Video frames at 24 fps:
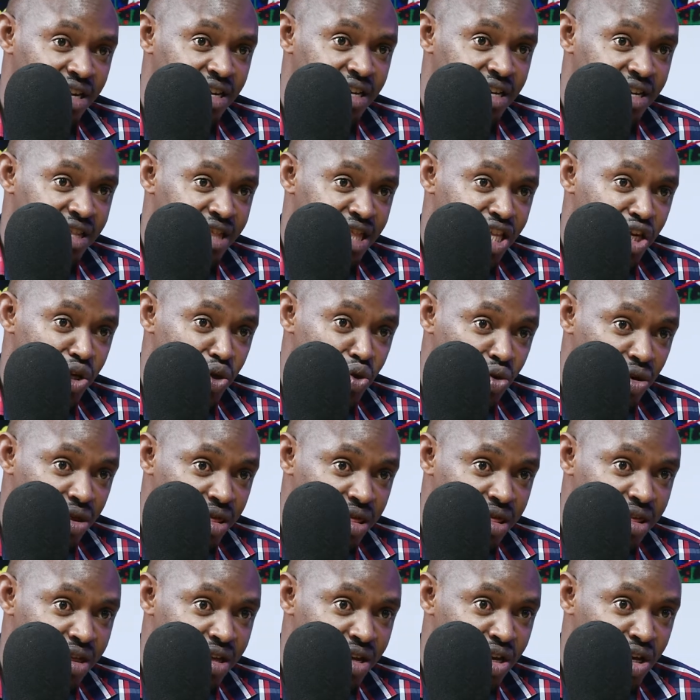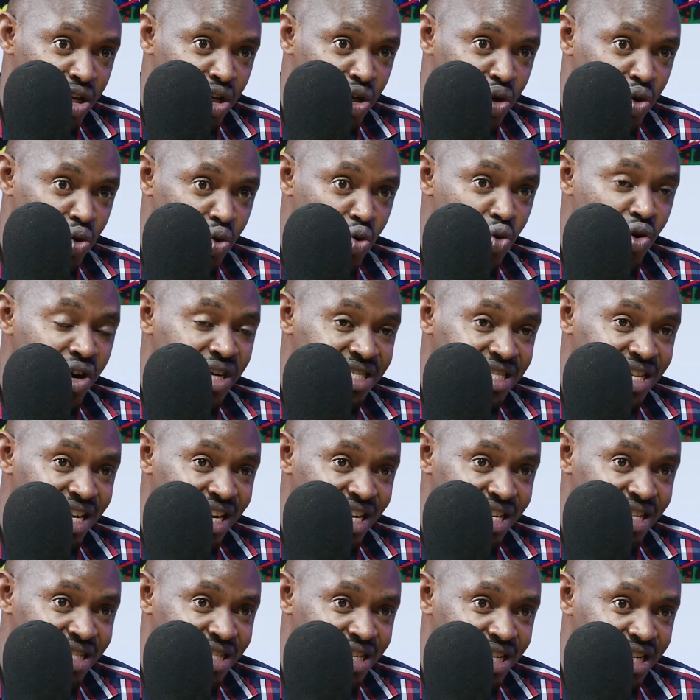the youth who are
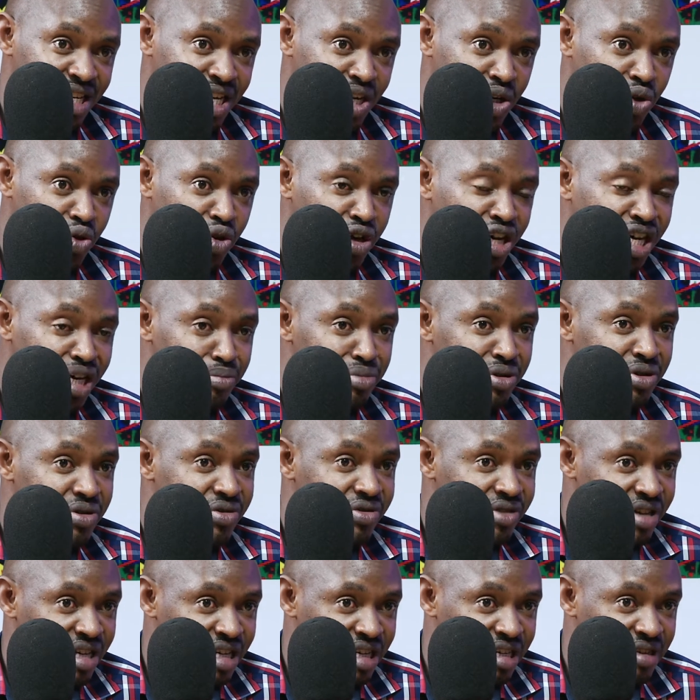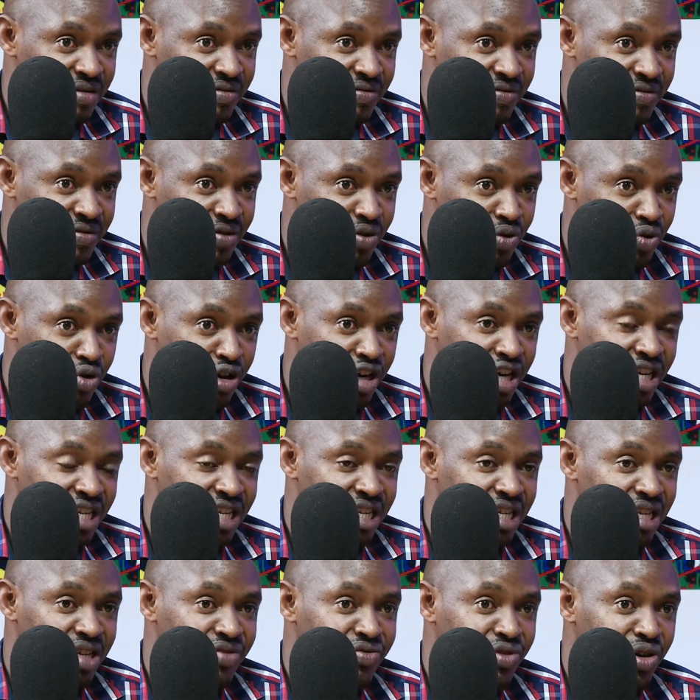talented and who can be creative, who can
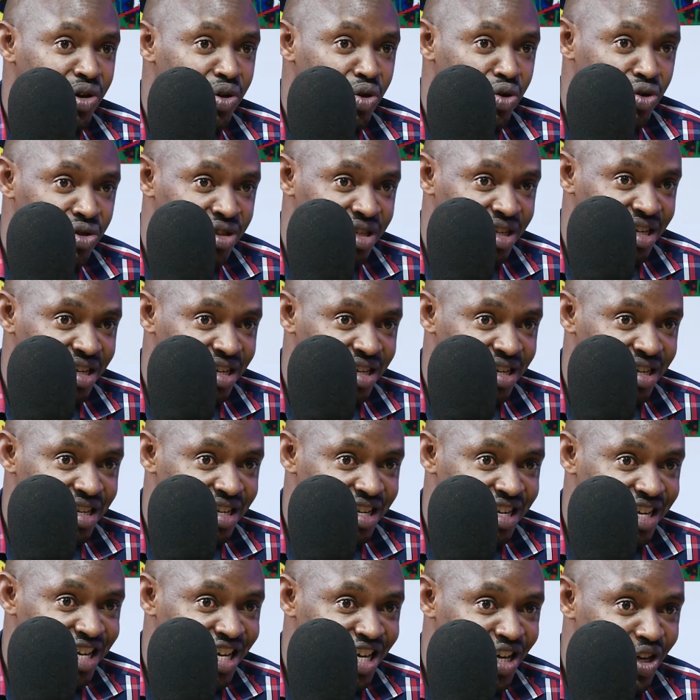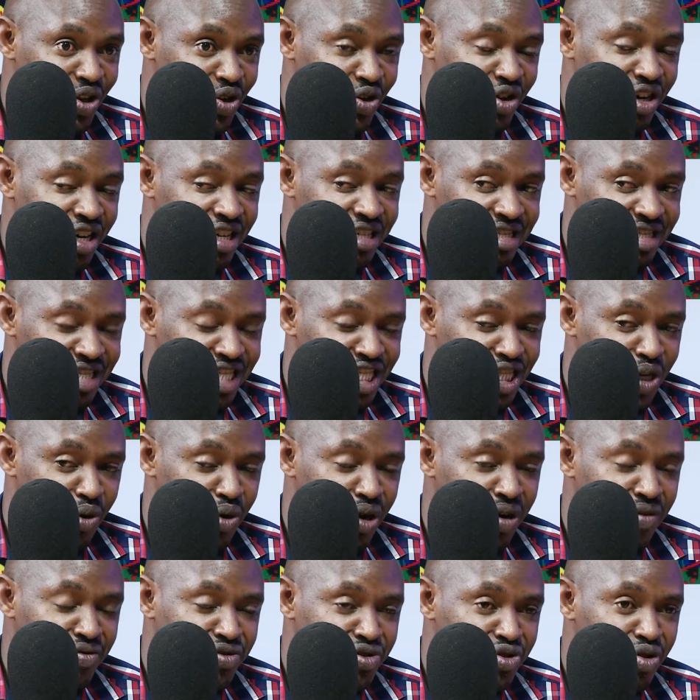deliver content. You can see now we
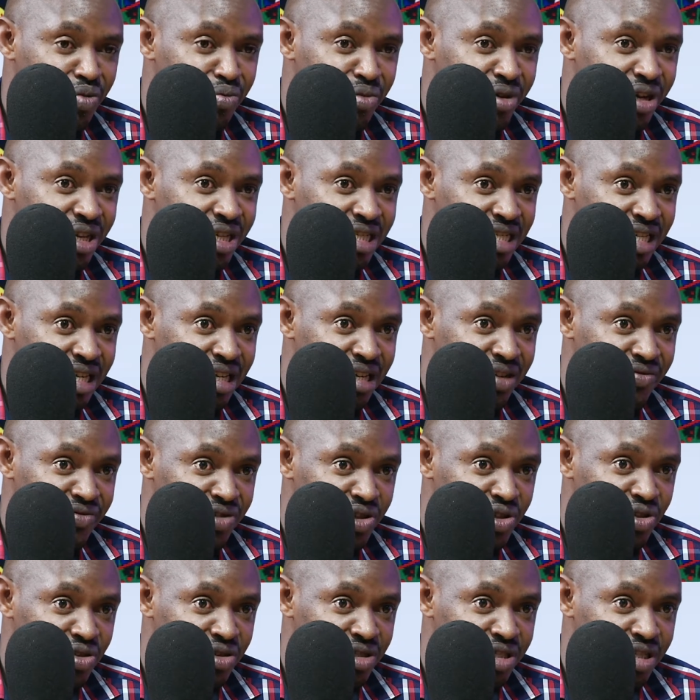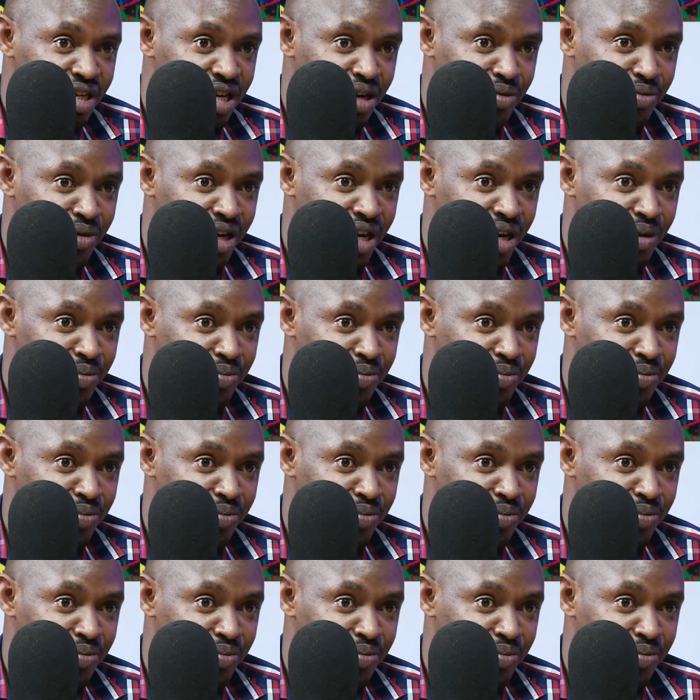have so many televisions coming up.